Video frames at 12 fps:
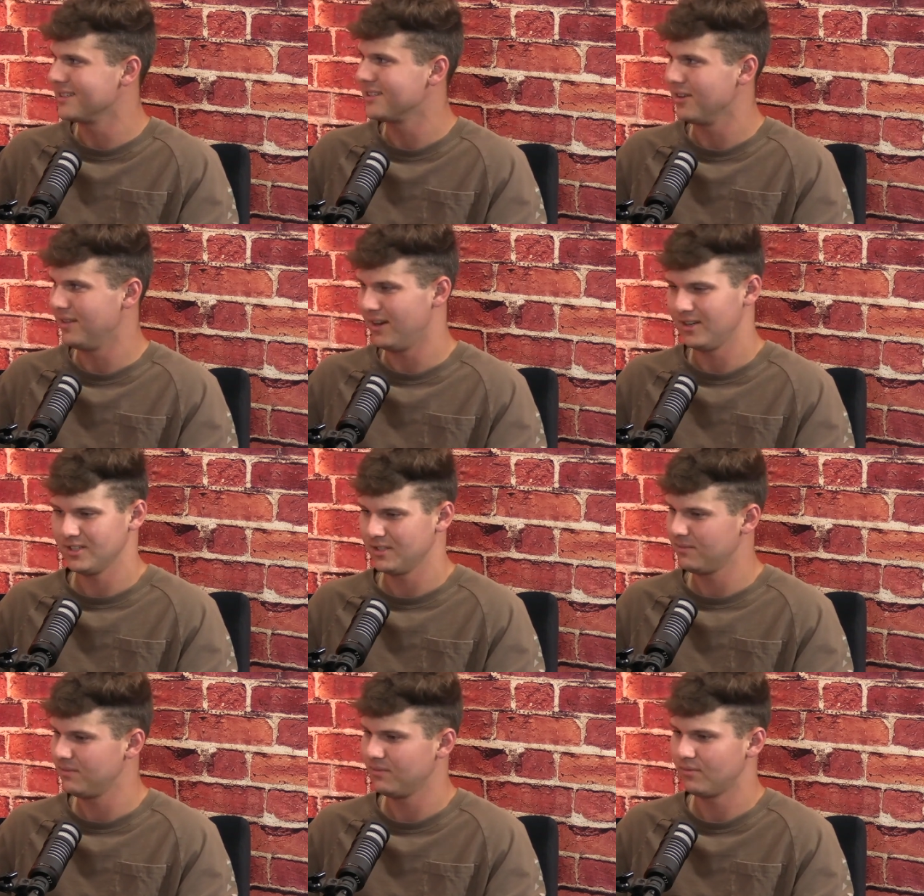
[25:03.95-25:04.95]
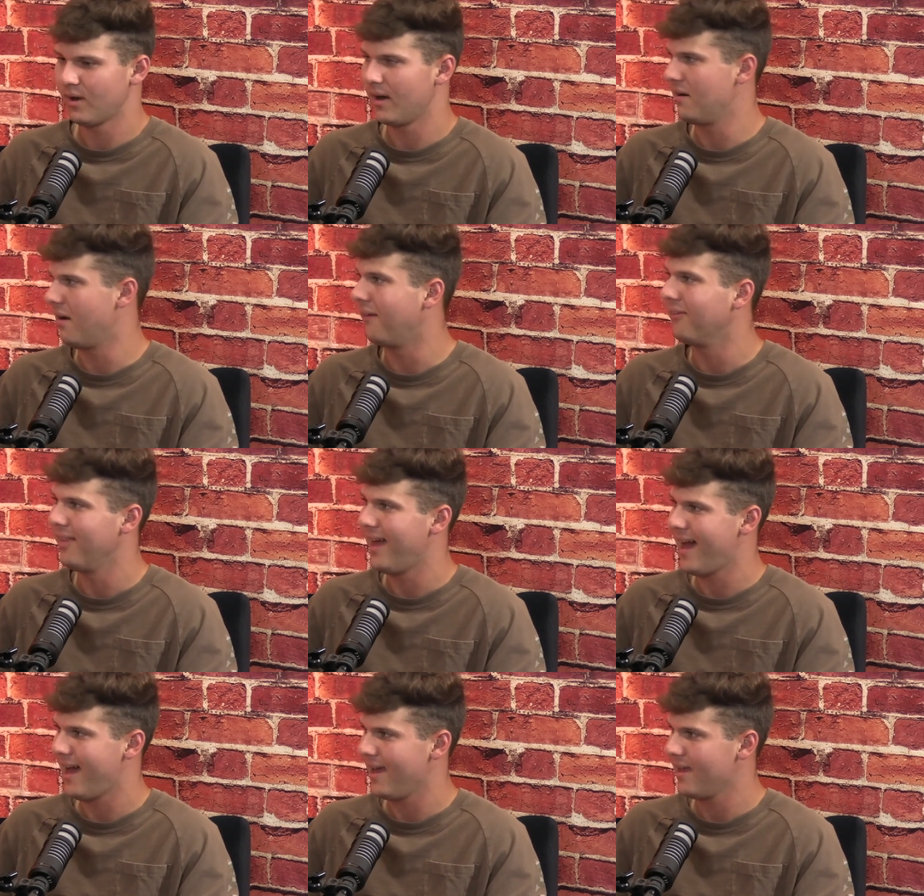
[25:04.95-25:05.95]
So they're just running off of
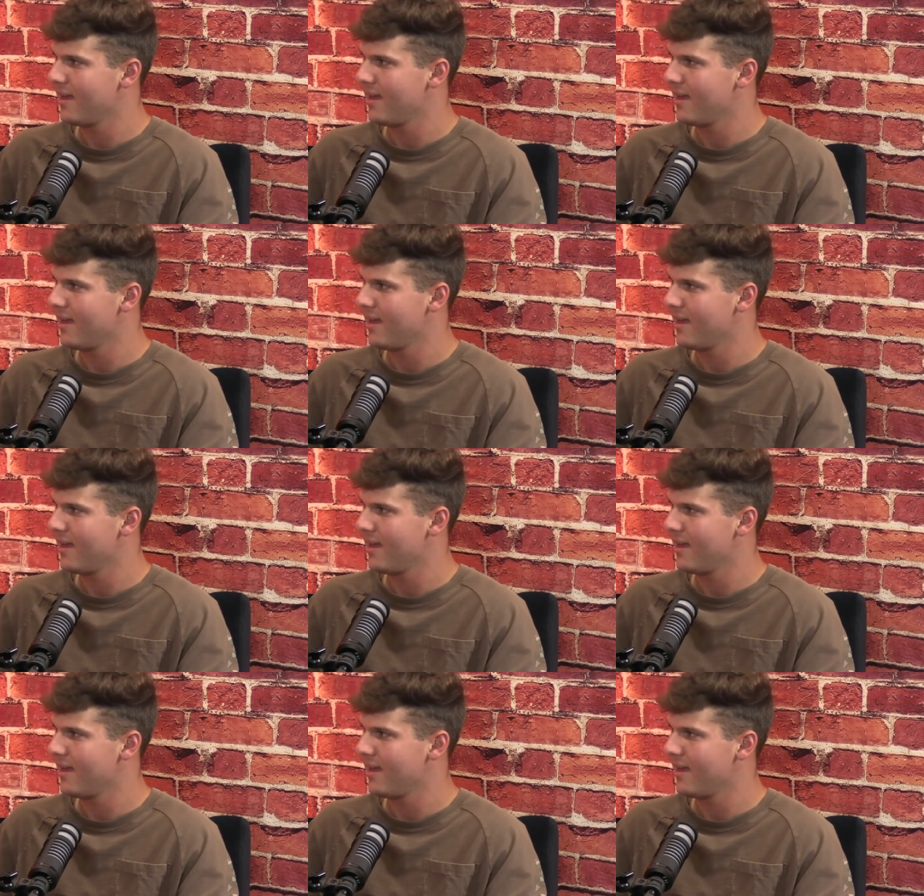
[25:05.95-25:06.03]
that.